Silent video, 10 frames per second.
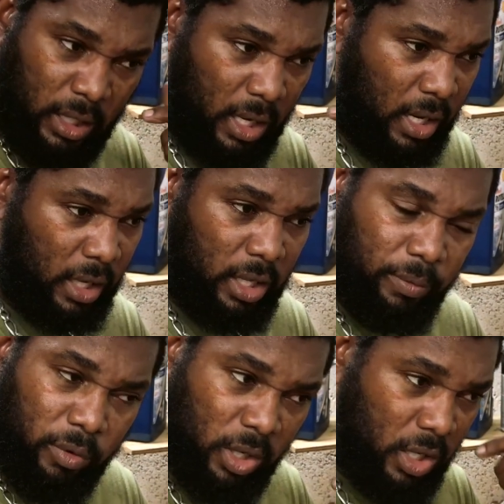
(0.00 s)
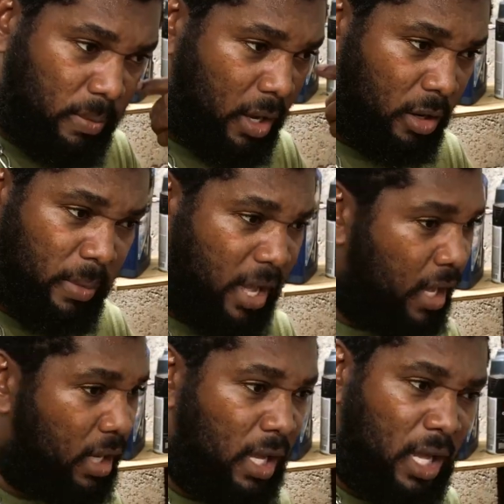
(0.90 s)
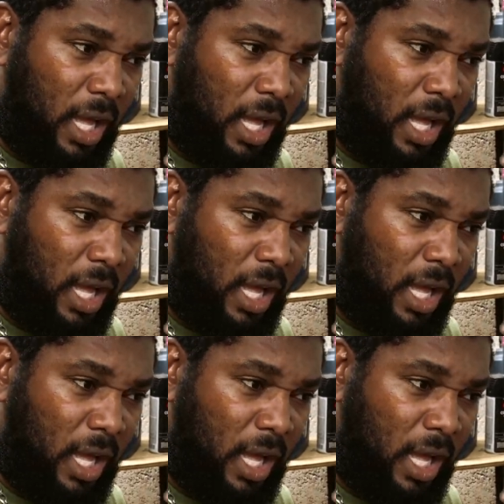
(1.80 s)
no, keep rolling in the back of my head.